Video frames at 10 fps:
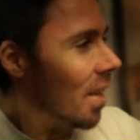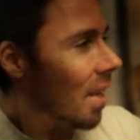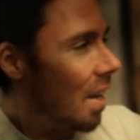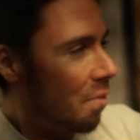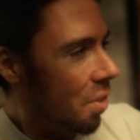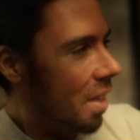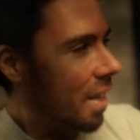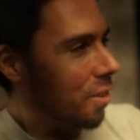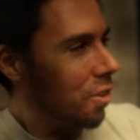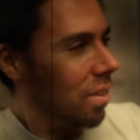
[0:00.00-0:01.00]
Everything
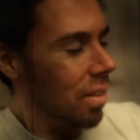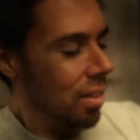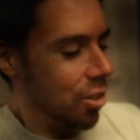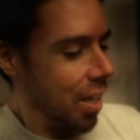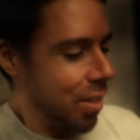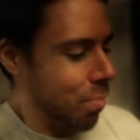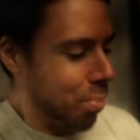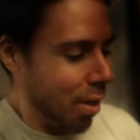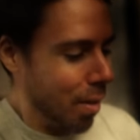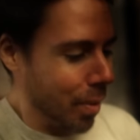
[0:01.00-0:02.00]
else just has
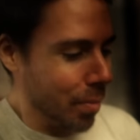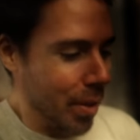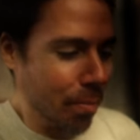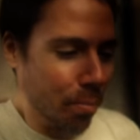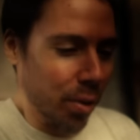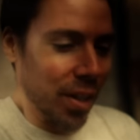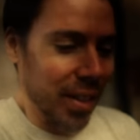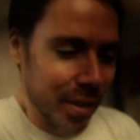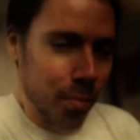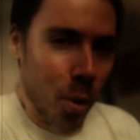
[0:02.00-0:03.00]
problems. It
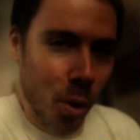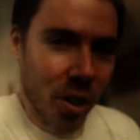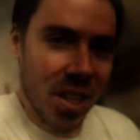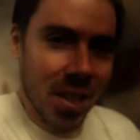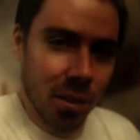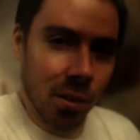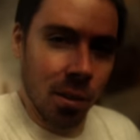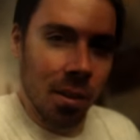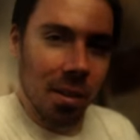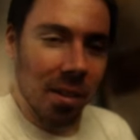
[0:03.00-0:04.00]
brings more heat
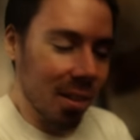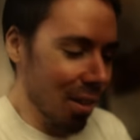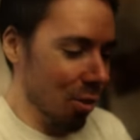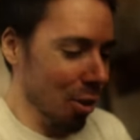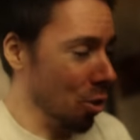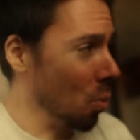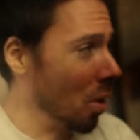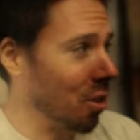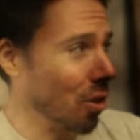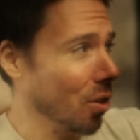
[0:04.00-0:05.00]
to the
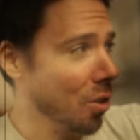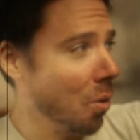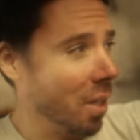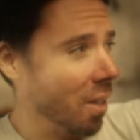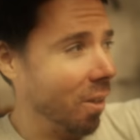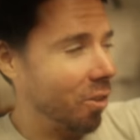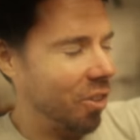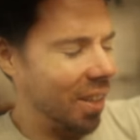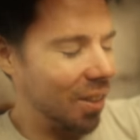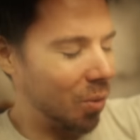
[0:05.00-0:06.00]
situation. Sony color
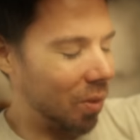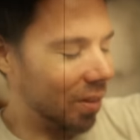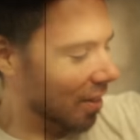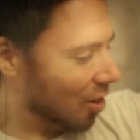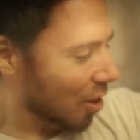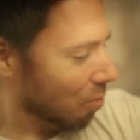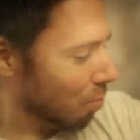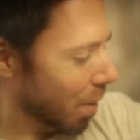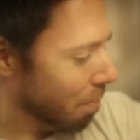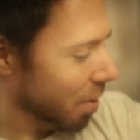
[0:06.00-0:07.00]
science will just
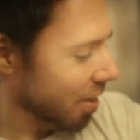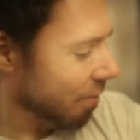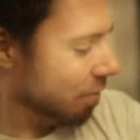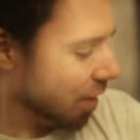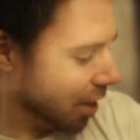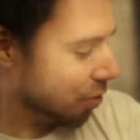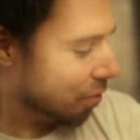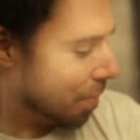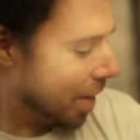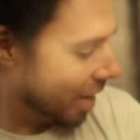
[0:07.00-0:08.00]
rip flesh
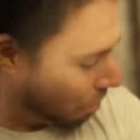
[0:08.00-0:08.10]
from my